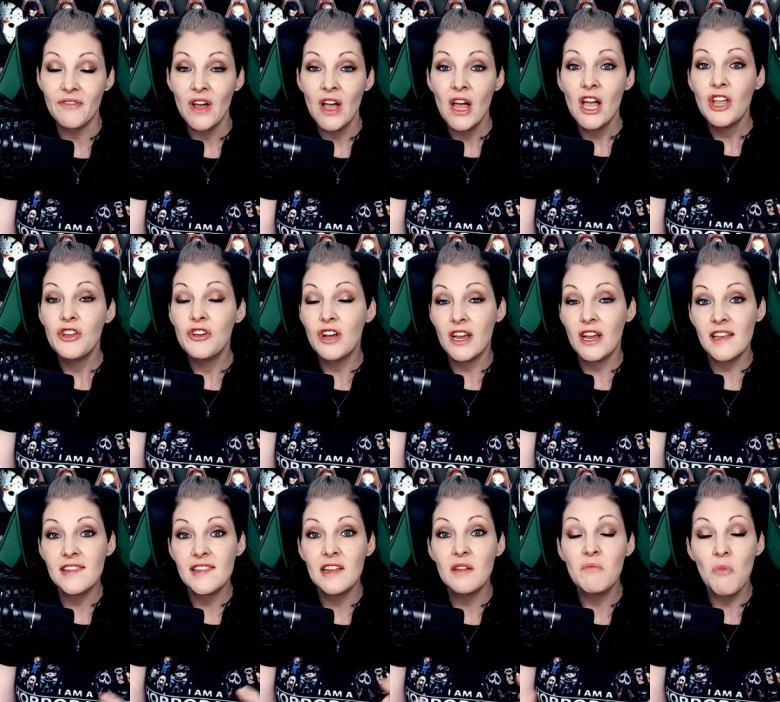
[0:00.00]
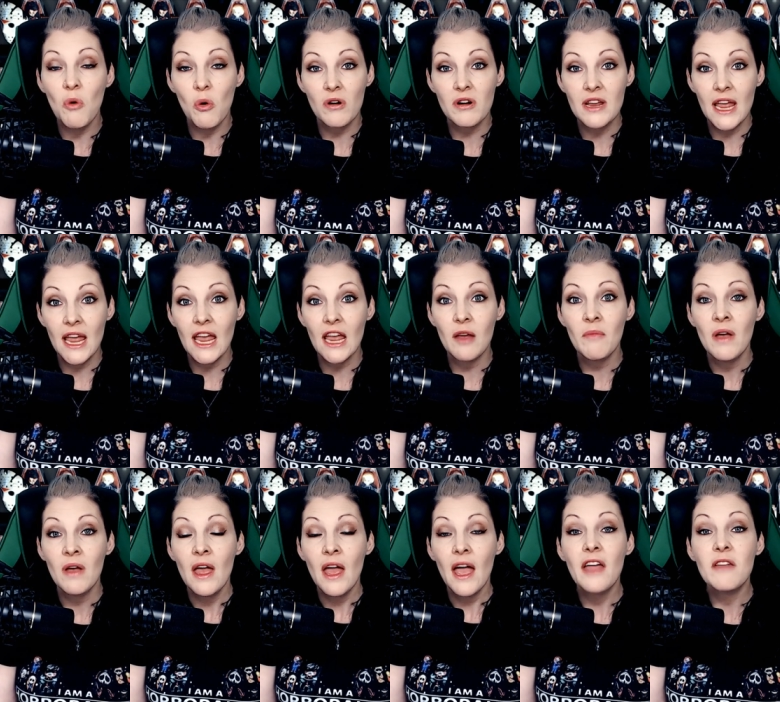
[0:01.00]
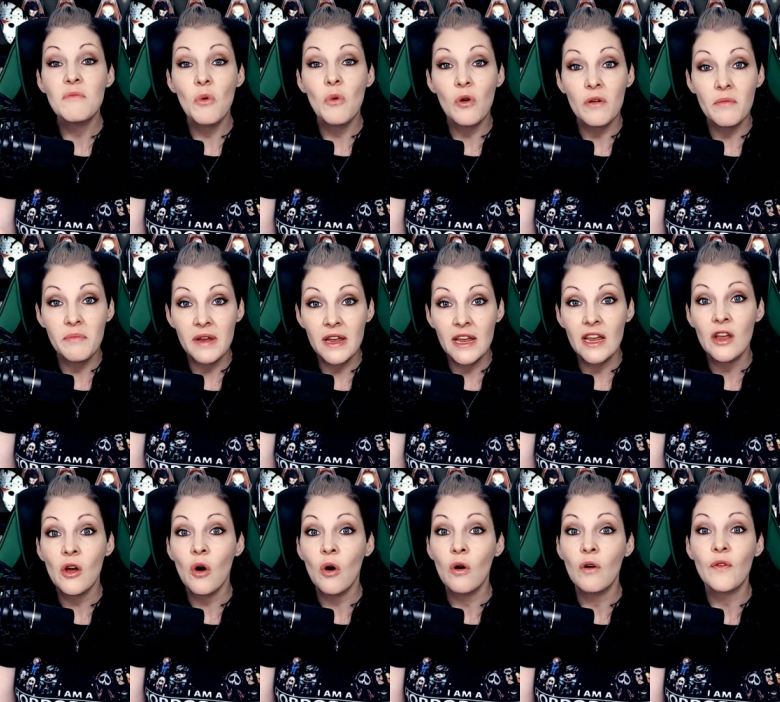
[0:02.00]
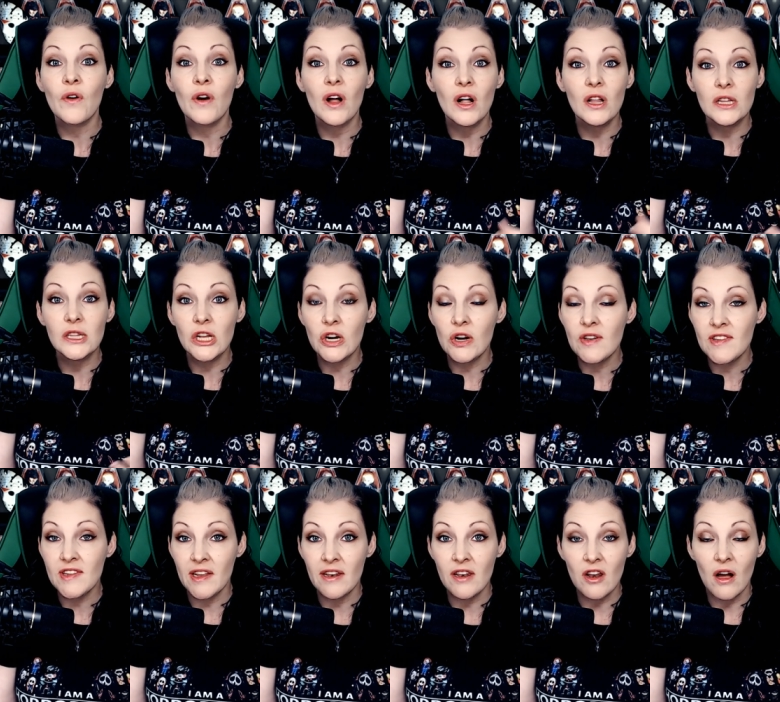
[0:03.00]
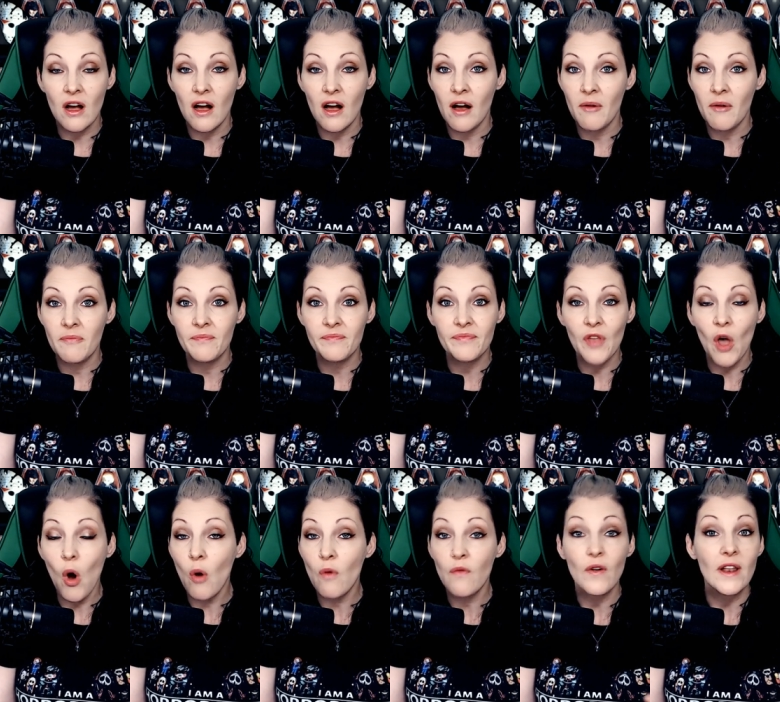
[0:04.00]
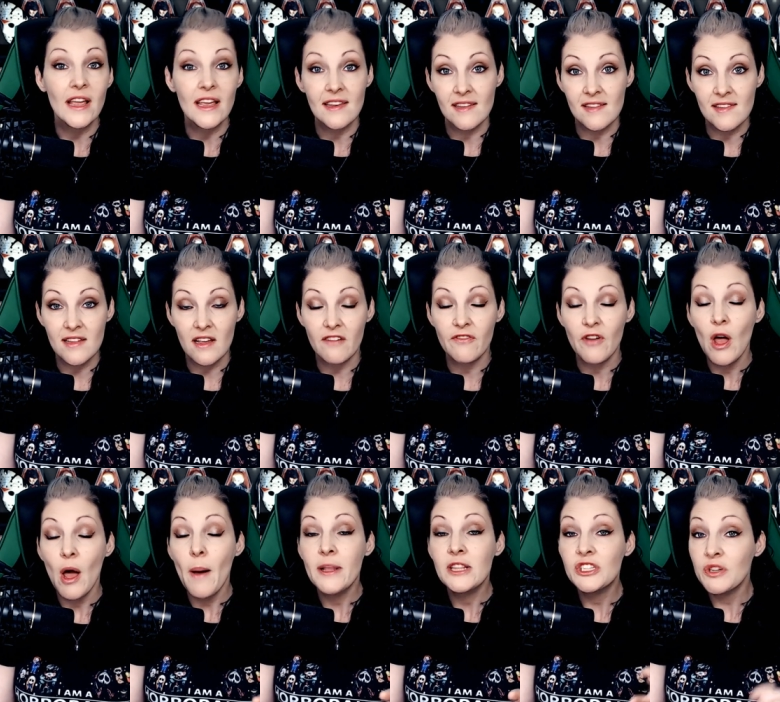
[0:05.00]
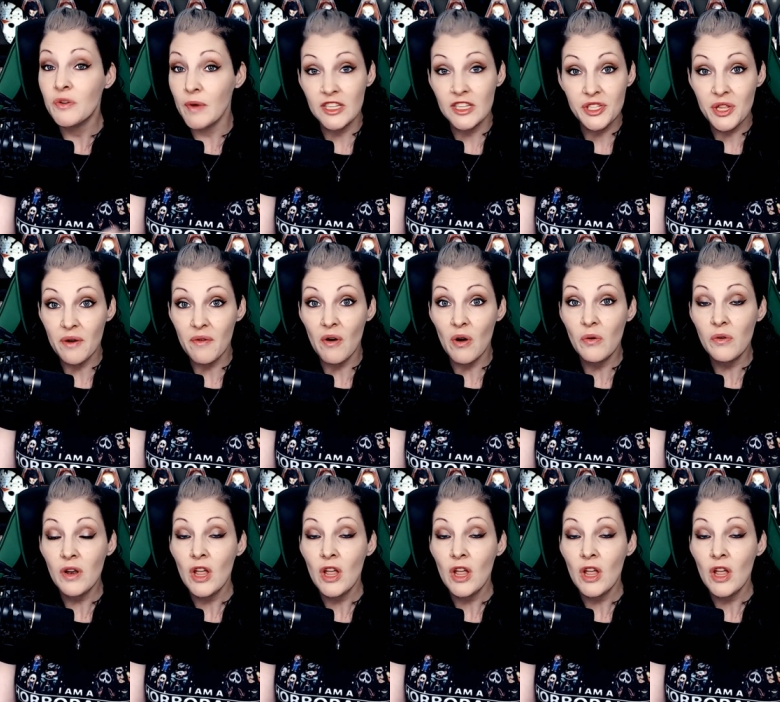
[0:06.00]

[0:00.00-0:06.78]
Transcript: You're gonna see more game and more me over alerts and um, overlays and stuff. To each their own,